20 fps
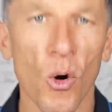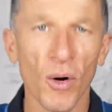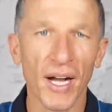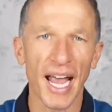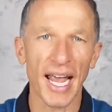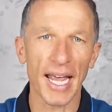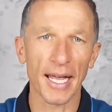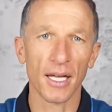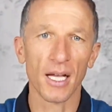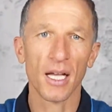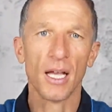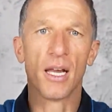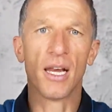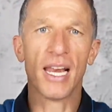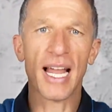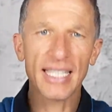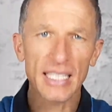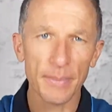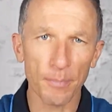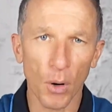Okay,
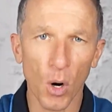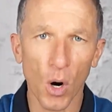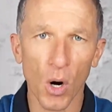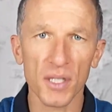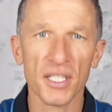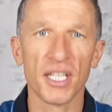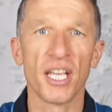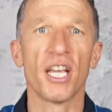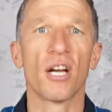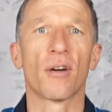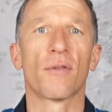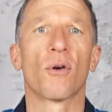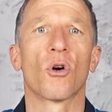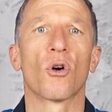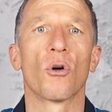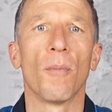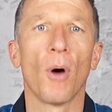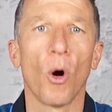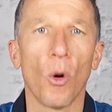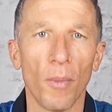let's pause here
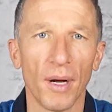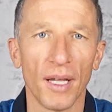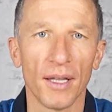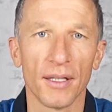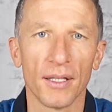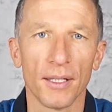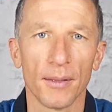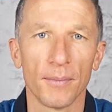for a moment.